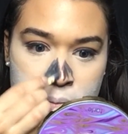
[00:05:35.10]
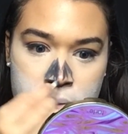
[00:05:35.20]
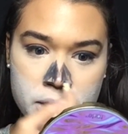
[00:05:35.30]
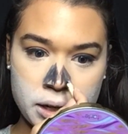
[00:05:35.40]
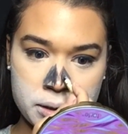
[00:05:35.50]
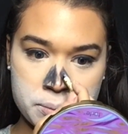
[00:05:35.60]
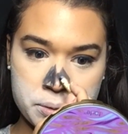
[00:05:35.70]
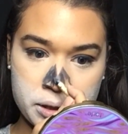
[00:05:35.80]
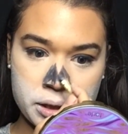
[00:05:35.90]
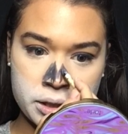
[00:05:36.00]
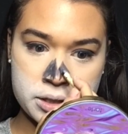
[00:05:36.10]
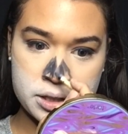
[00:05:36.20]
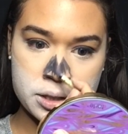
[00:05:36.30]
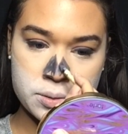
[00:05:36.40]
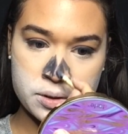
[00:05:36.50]
But not completely because
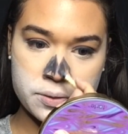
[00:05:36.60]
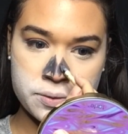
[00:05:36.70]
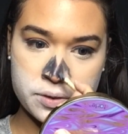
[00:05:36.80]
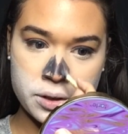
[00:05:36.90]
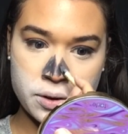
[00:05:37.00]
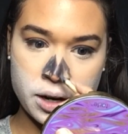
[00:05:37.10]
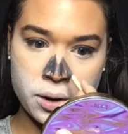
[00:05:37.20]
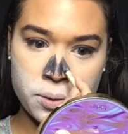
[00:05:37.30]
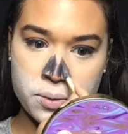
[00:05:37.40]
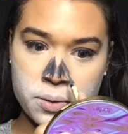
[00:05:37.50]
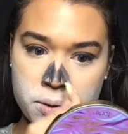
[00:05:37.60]
I just wanna figure out